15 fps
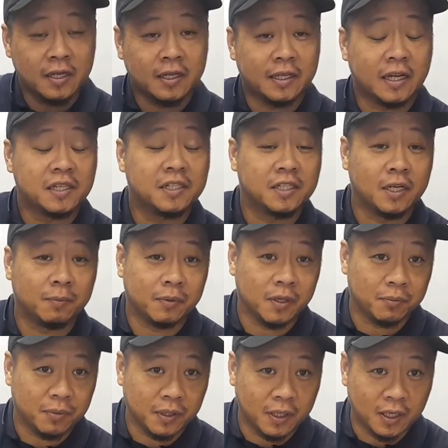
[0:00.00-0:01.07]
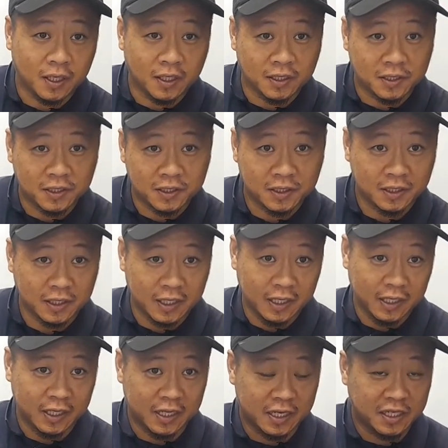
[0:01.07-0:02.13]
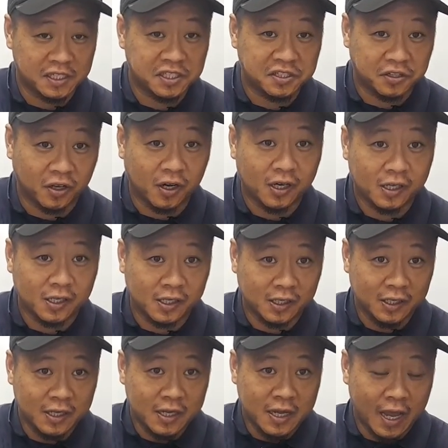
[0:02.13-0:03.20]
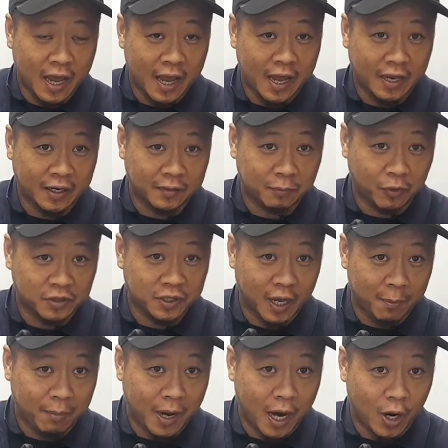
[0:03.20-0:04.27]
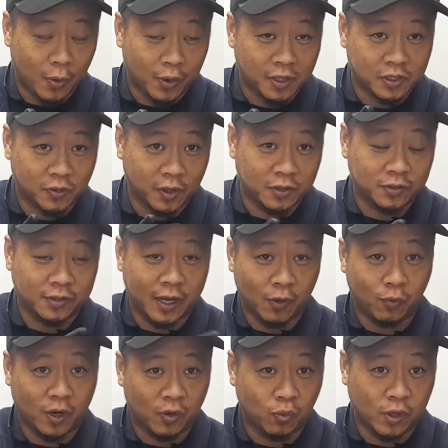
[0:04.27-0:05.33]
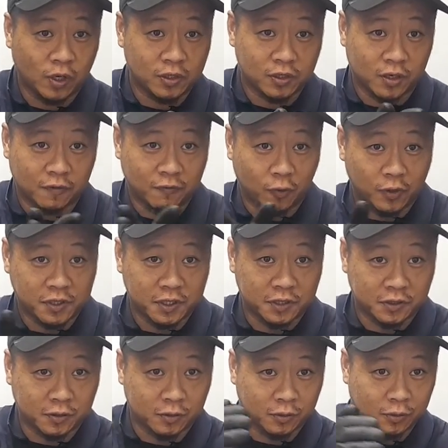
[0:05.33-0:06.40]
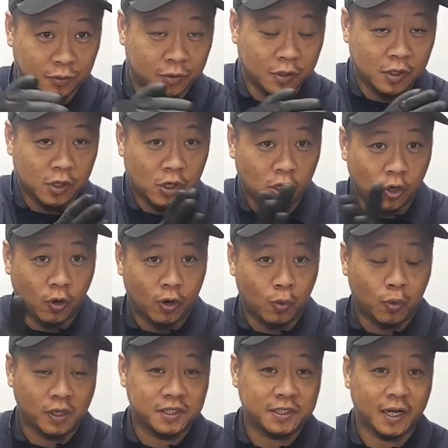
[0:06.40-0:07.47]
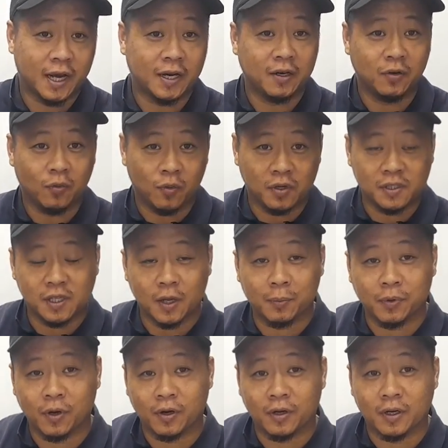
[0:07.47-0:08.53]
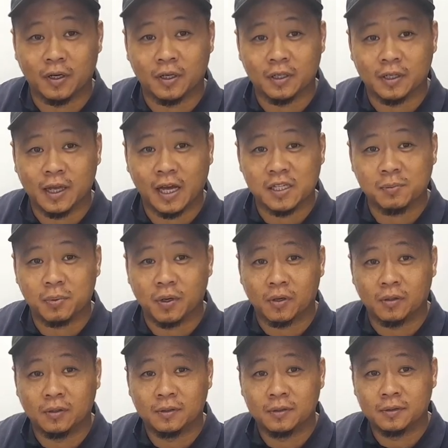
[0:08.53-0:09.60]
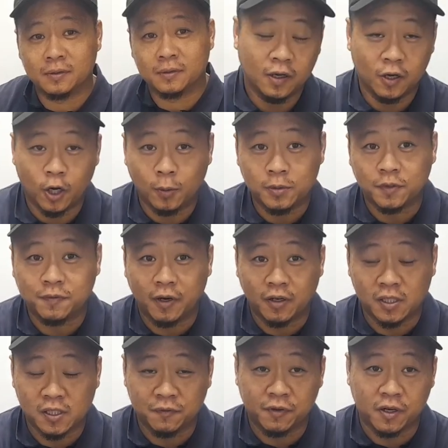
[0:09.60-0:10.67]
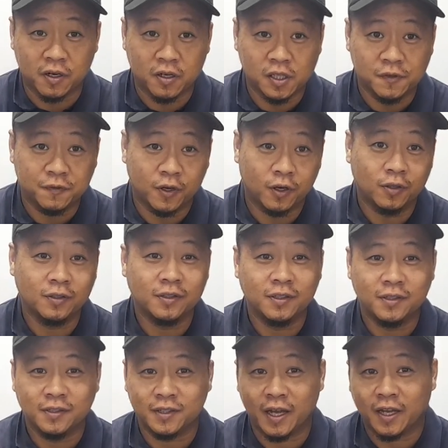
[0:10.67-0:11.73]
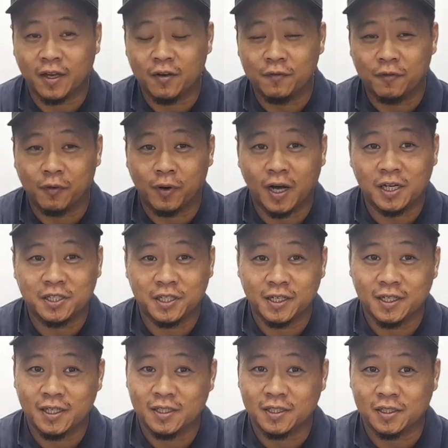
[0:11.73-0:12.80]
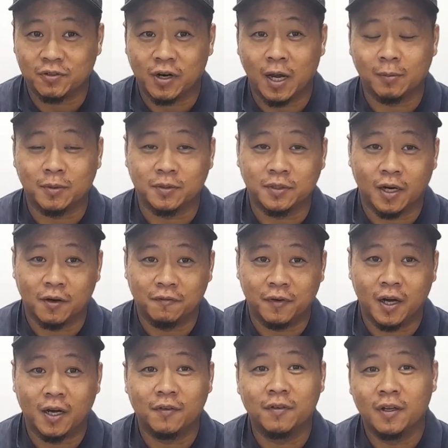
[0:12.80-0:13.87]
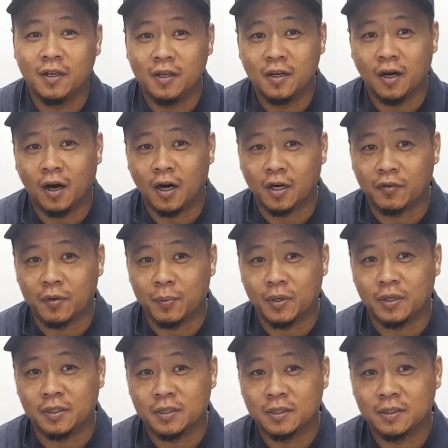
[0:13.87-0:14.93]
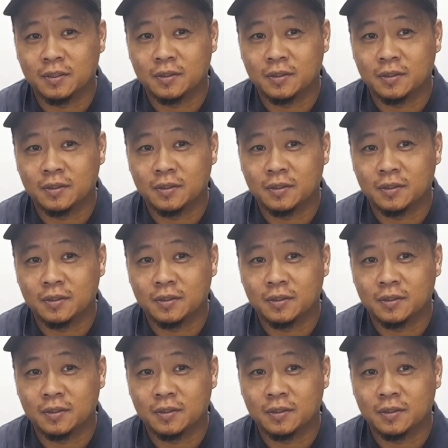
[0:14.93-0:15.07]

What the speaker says: That's simply because it is stuck, and most of that power is going to that one wheel. It's going to force it to go on one side when you're stepping on the gas pedal. I hope you found this video useful. Thank you for watching. Subscribe to Top 5 Auto Repairs.